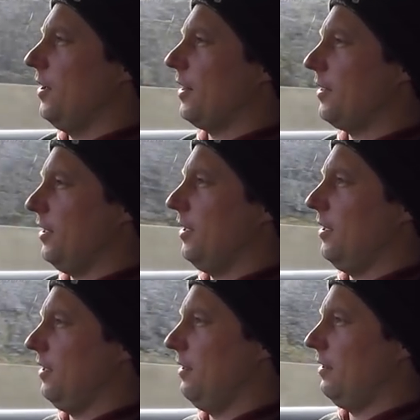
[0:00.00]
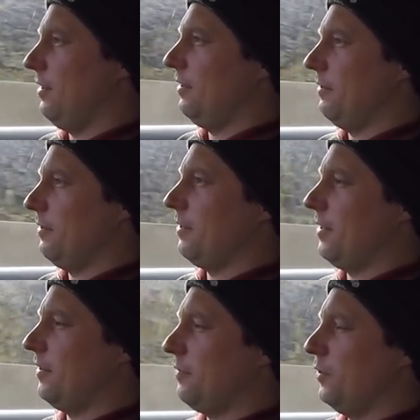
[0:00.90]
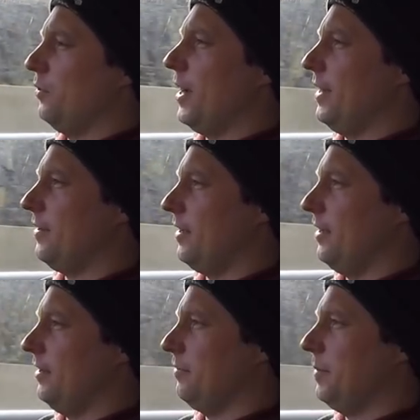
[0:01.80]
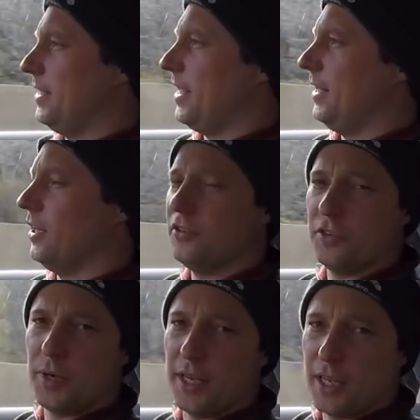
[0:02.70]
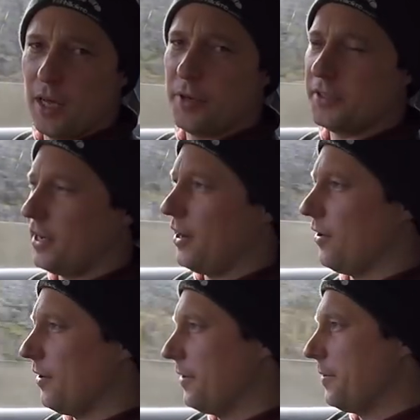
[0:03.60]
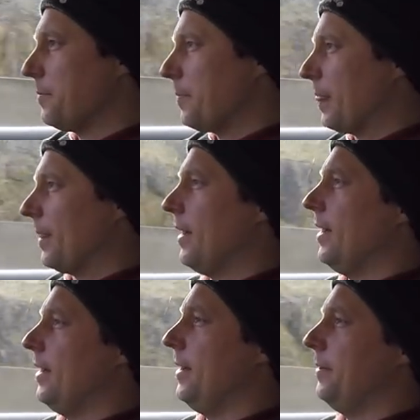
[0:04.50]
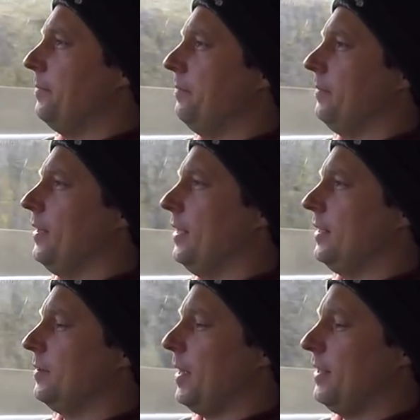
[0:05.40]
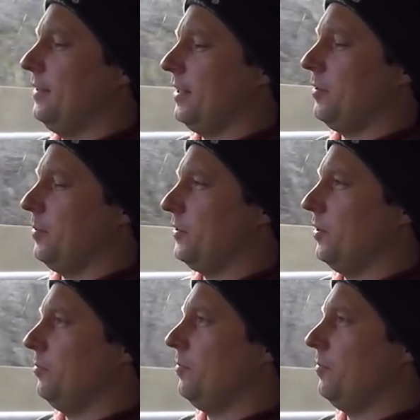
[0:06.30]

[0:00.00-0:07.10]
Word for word: at the this full rate of maintaining 120 kilometers an hour, uh, it's expected that there'll be some